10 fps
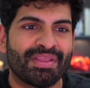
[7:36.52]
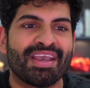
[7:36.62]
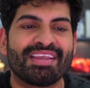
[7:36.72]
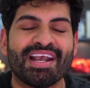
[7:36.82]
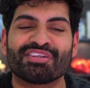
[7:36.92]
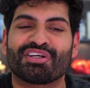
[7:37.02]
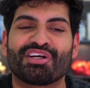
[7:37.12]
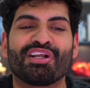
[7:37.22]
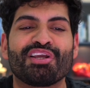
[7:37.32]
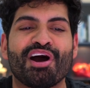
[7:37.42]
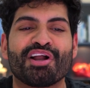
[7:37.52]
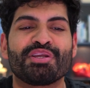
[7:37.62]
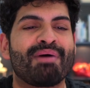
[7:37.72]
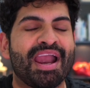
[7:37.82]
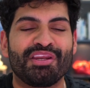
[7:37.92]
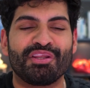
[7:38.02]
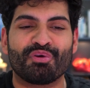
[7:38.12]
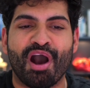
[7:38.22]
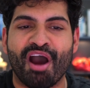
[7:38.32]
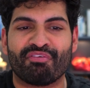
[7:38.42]
Yes, early on, you might need to
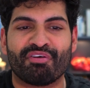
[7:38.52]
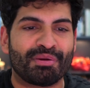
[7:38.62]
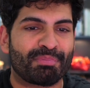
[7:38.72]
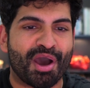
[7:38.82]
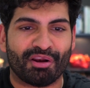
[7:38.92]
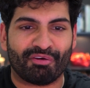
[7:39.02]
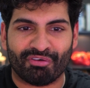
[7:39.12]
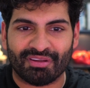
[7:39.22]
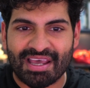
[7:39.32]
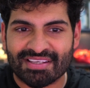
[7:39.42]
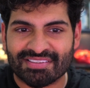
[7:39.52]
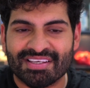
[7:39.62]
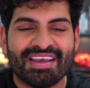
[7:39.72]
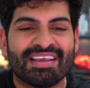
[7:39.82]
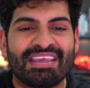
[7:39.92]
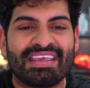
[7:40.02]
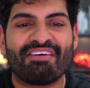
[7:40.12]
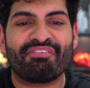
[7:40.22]
offer the product for less, give